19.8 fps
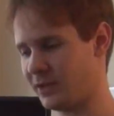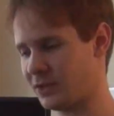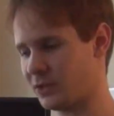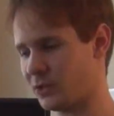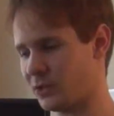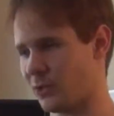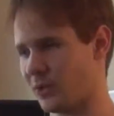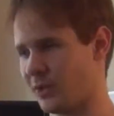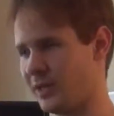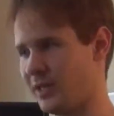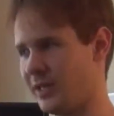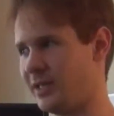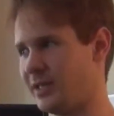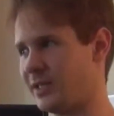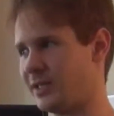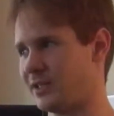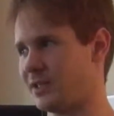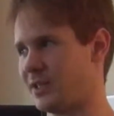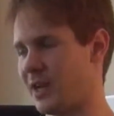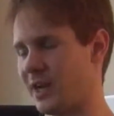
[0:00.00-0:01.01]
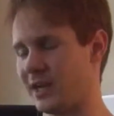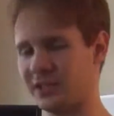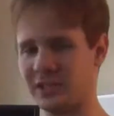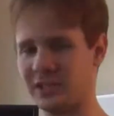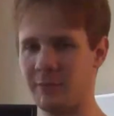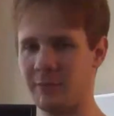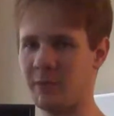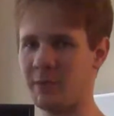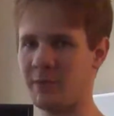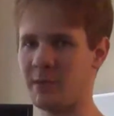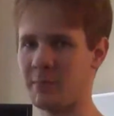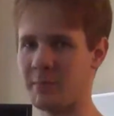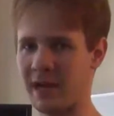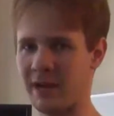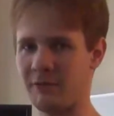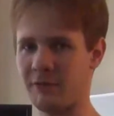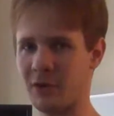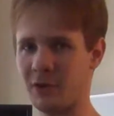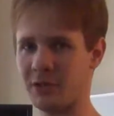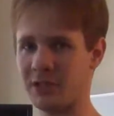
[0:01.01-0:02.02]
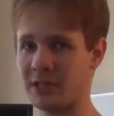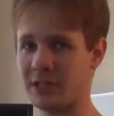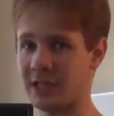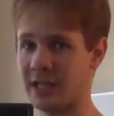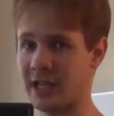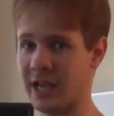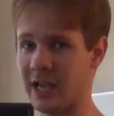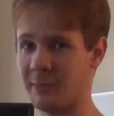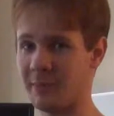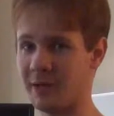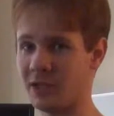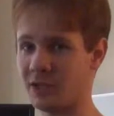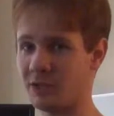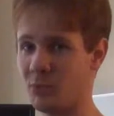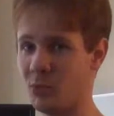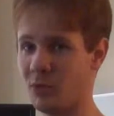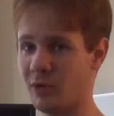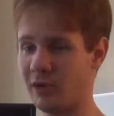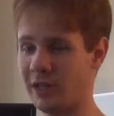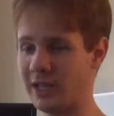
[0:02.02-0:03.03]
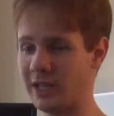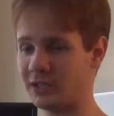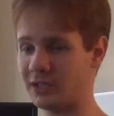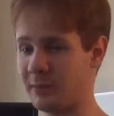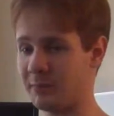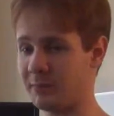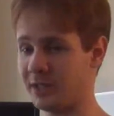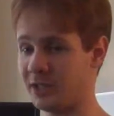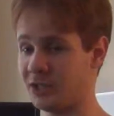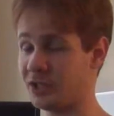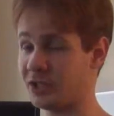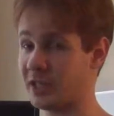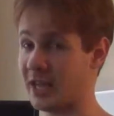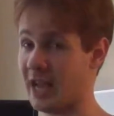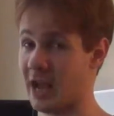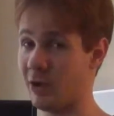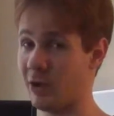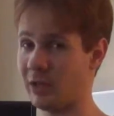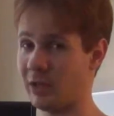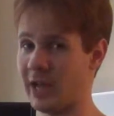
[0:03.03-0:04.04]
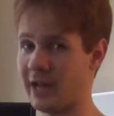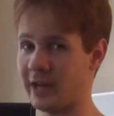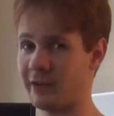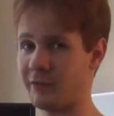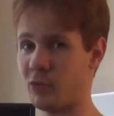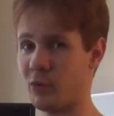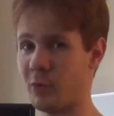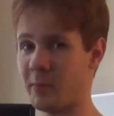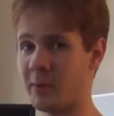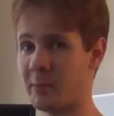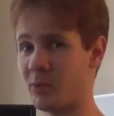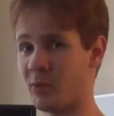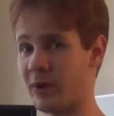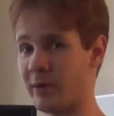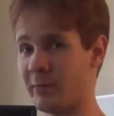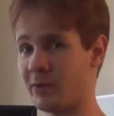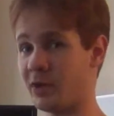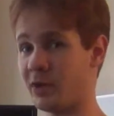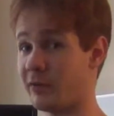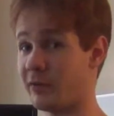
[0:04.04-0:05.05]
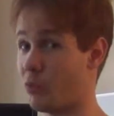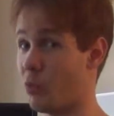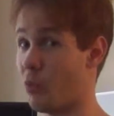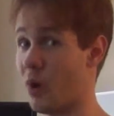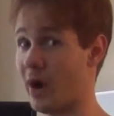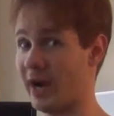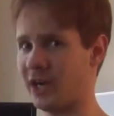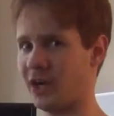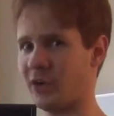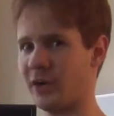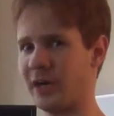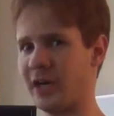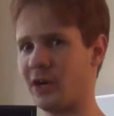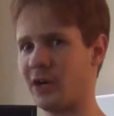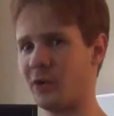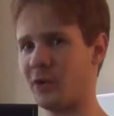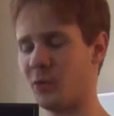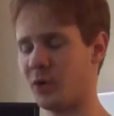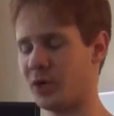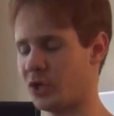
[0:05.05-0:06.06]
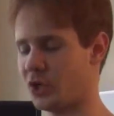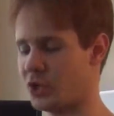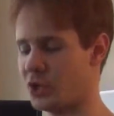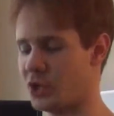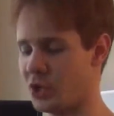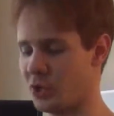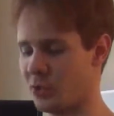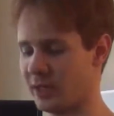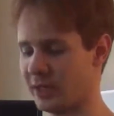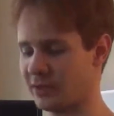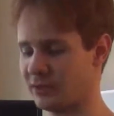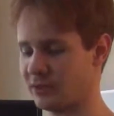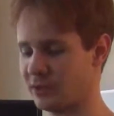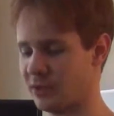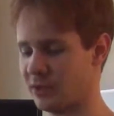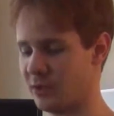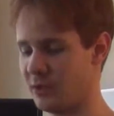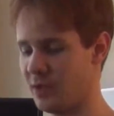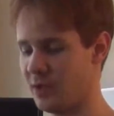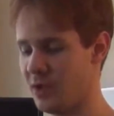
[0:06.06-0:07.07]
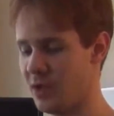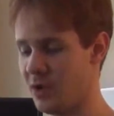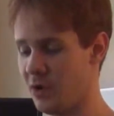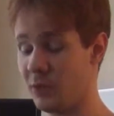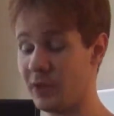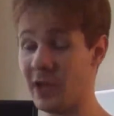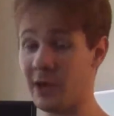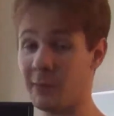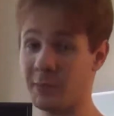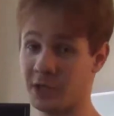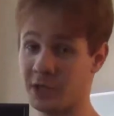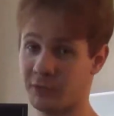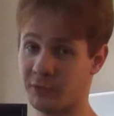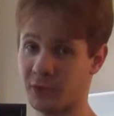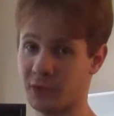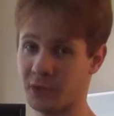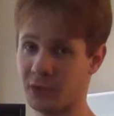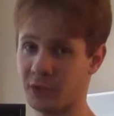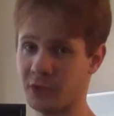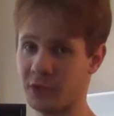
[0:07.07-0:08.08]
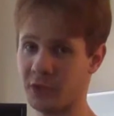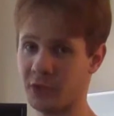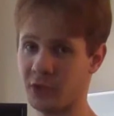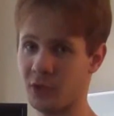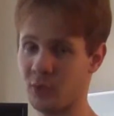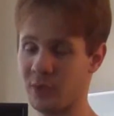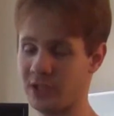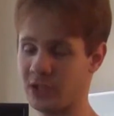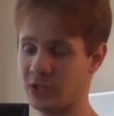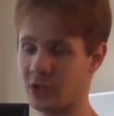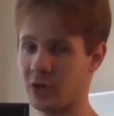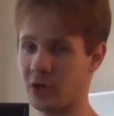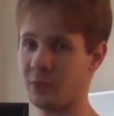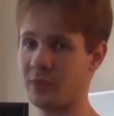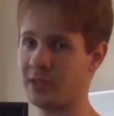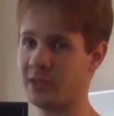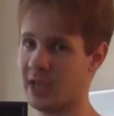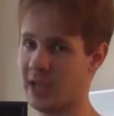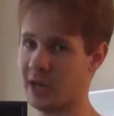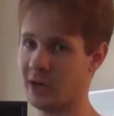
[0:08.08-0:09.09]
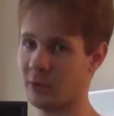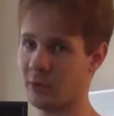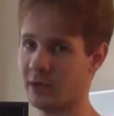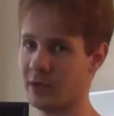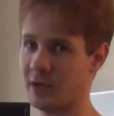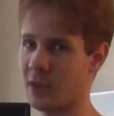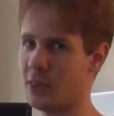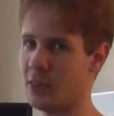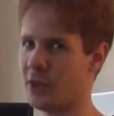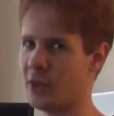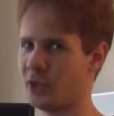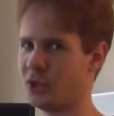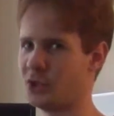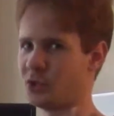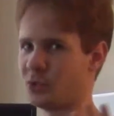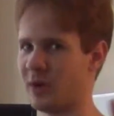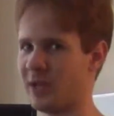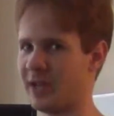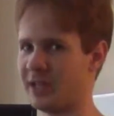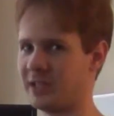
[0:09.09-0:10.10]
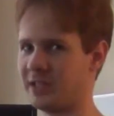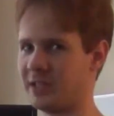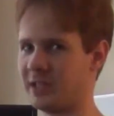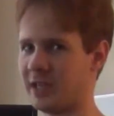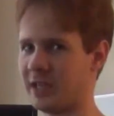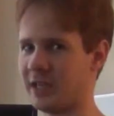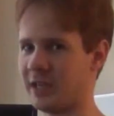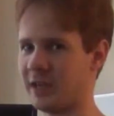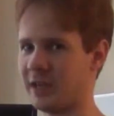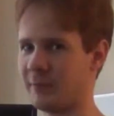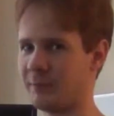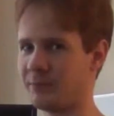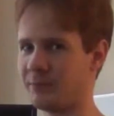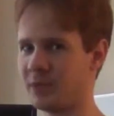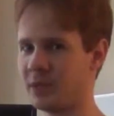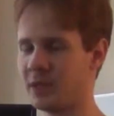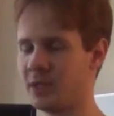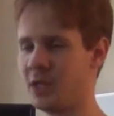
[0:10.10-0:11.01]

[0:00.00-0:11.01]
the story does not seem to be the main focus of the game, and it's more or less something just to outline and form a perimeter of why you're here and what you're doing. So, without much further ado, we start with Kegrin, the Dread King,